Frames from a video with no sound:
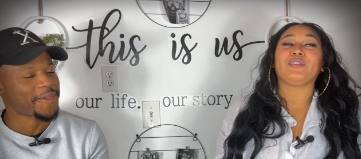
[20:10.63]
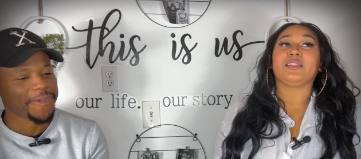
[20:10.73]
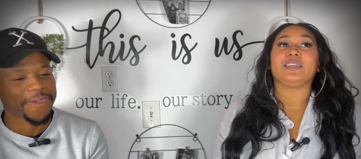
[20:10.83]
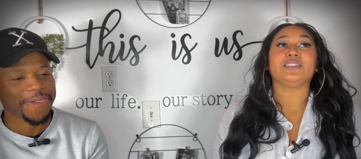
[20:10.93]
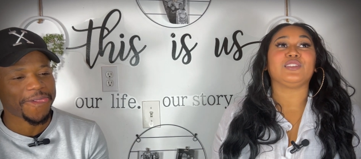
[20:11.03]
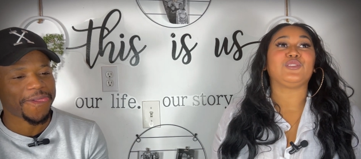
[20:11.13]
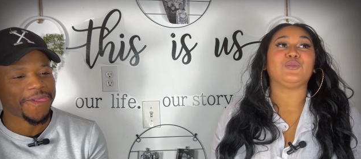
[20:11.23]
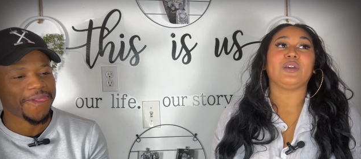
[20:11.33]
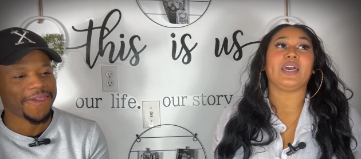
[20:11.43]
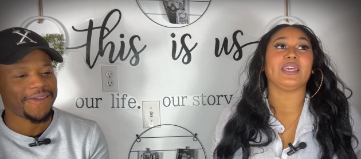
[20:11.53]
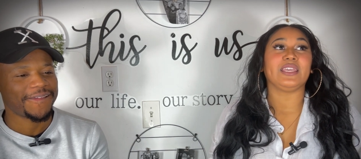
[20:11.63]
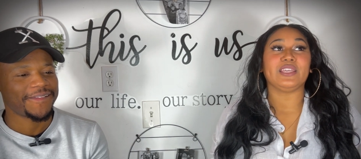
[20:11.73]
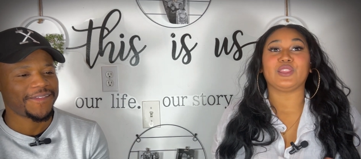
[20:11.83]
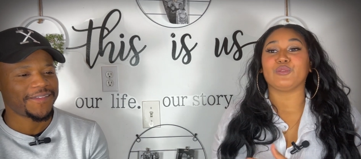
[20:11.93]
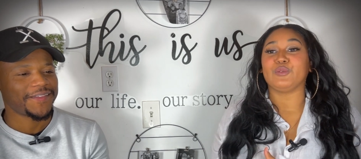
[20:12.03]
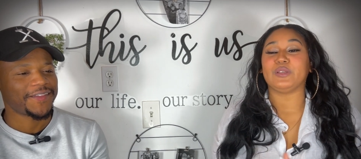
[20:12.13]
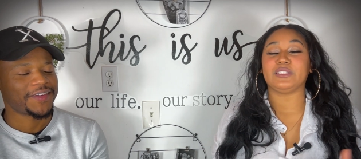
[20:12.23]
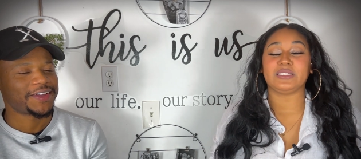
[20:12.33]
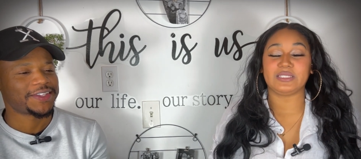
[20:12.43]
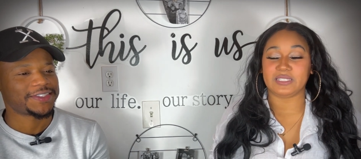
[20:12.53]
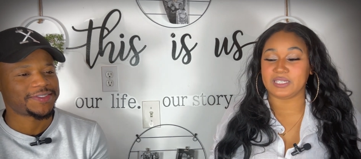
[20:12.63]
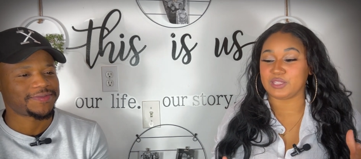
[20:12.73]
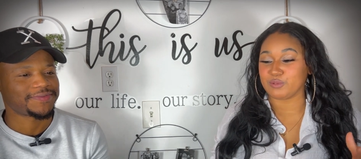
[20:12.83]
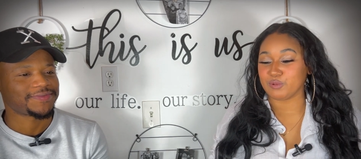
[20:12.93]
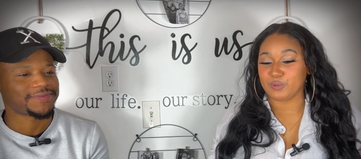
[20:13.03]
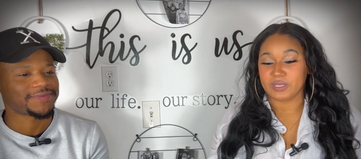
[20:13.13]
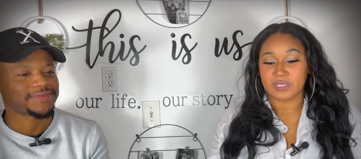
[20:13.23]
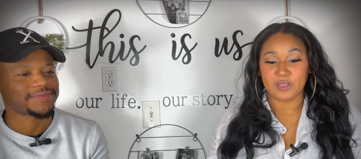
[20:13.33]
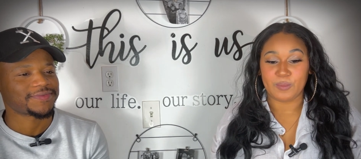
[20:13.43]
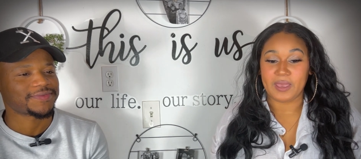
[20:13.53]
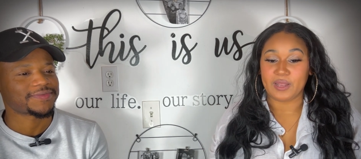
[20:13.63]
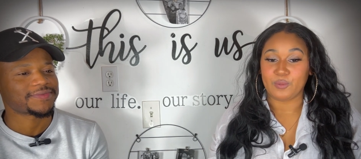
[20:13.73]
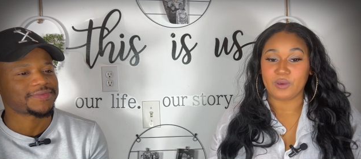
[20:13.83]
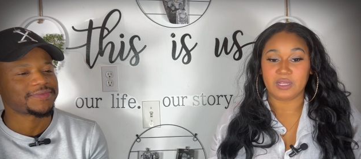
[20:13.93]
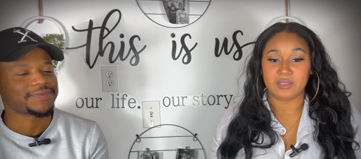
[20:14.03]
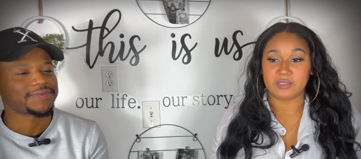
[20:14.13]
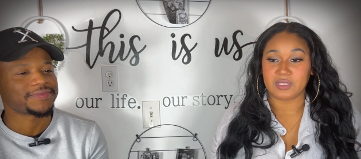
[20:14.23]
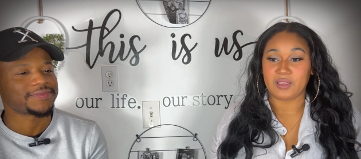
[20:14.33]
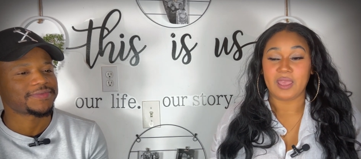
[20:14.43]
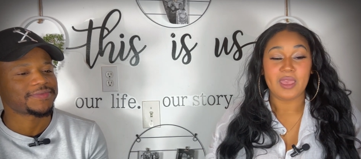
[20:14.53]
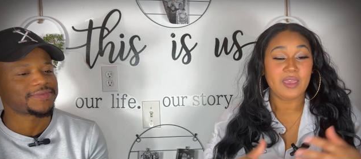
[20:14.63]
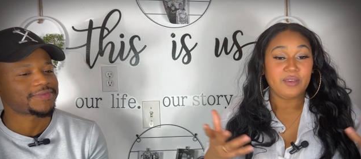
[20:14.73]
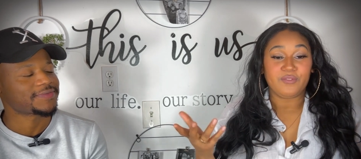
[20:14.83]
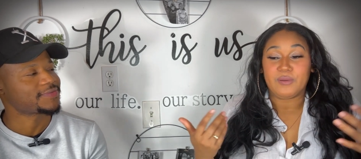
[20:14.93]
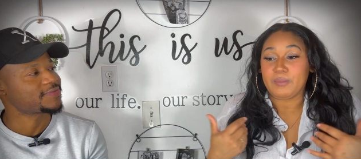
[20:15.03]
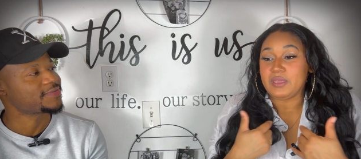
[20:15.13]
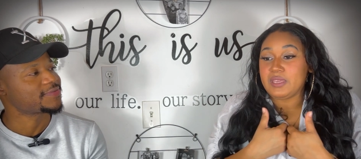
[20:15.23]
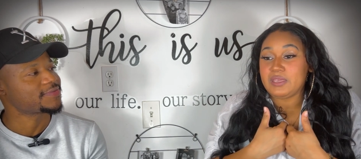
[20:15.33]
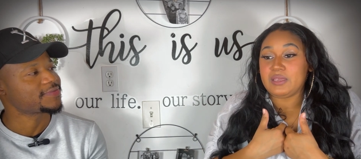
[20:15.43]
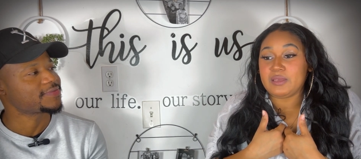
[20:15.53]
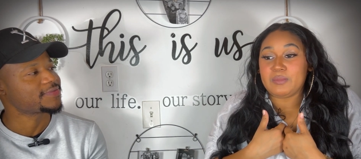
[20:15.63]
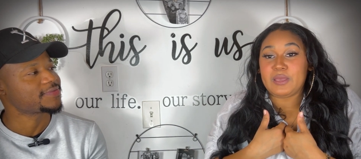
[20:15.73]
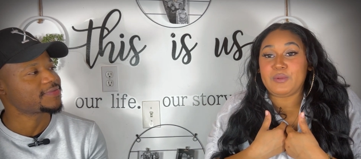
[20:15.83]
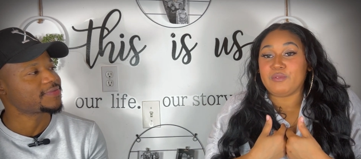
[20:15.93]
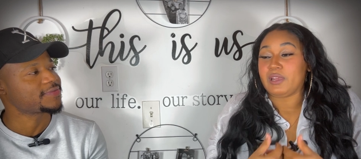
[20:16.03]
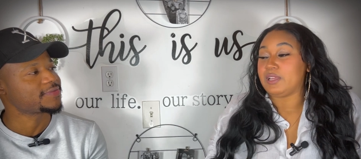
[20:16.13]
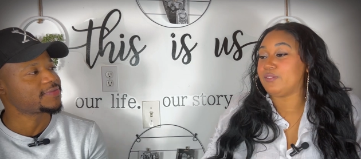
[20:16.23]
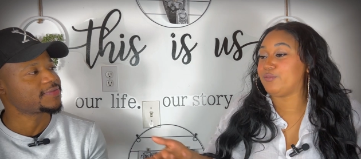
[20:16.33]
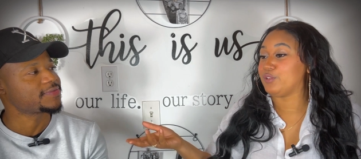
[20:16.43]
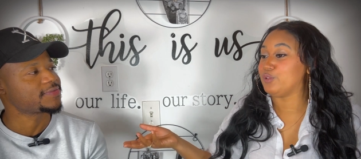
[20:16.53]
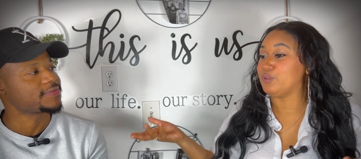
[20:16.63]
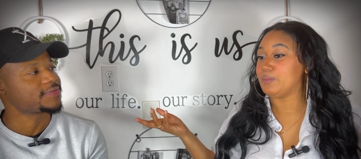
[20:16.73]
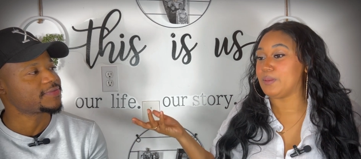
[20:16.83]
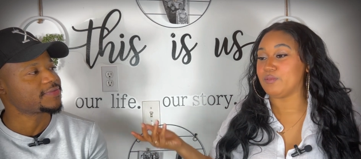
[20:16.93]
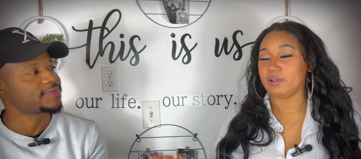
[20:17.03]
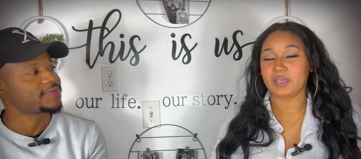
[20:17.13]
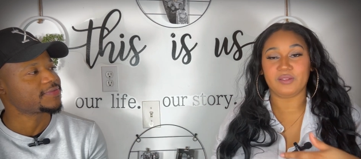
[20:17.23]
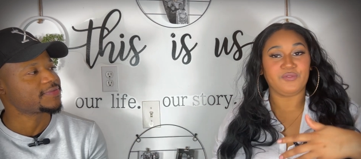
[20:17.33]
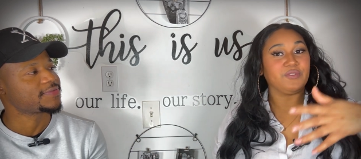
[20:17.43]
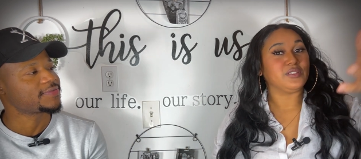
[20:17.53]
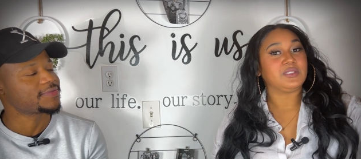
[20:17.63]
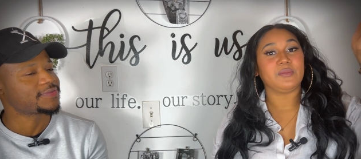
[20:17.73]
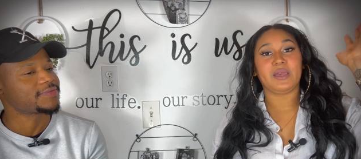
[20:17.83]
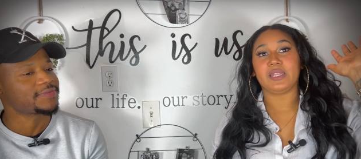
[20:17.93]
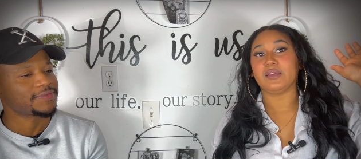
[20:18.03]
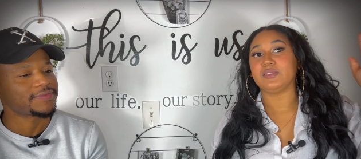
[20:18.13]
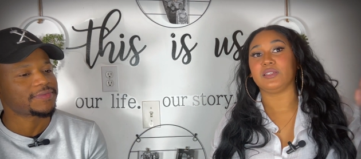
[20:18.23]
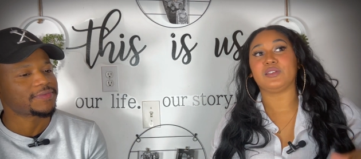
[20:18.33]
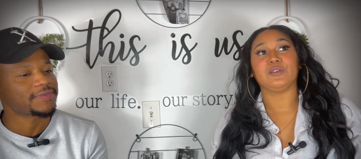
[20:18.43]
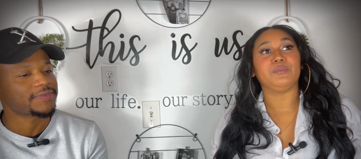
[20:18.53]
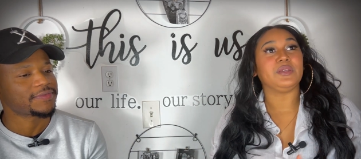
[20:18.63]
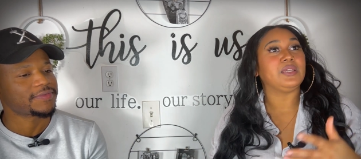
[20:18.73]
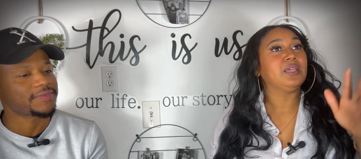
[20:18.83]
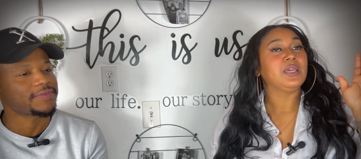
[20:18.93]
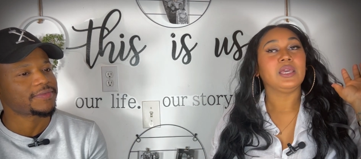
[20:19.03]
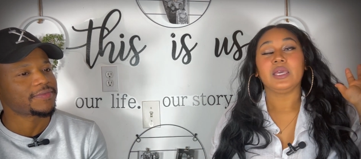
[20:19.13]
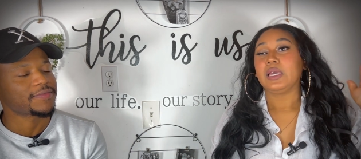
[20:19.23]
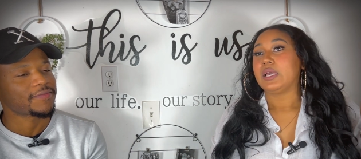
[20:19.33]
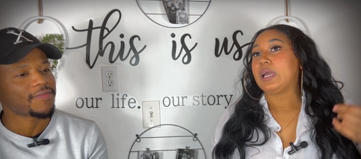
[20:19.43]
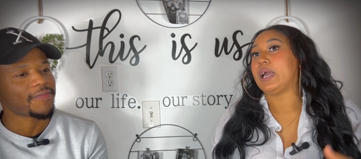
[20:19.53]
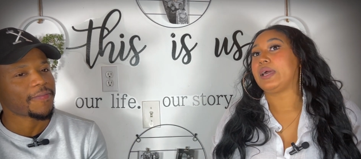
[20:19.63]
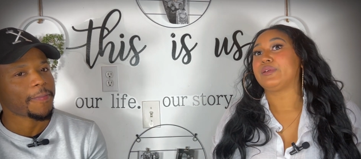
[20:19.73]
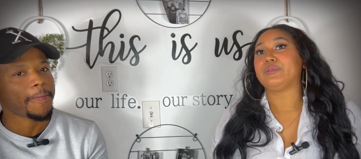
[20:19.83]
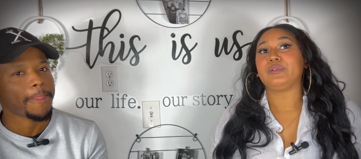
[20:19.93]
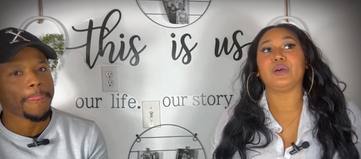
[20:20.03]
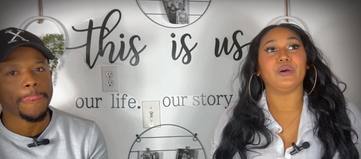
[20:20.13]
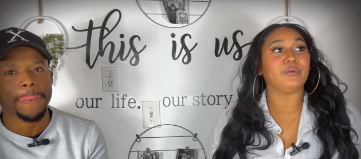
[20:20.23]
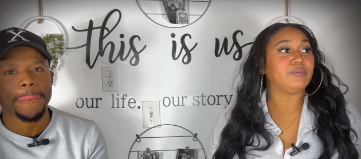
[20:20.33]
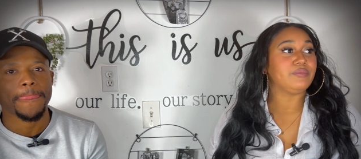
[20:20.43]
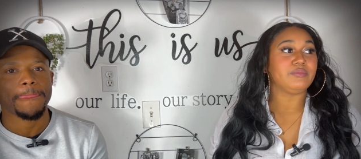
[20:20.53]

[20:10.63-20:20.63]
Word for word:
Speaker 1: it is that you gotta get through it, just get through it, no matter what it looks like. For me, it may be writing. For you, it may be writing. For somebody else, it could be, I don't know,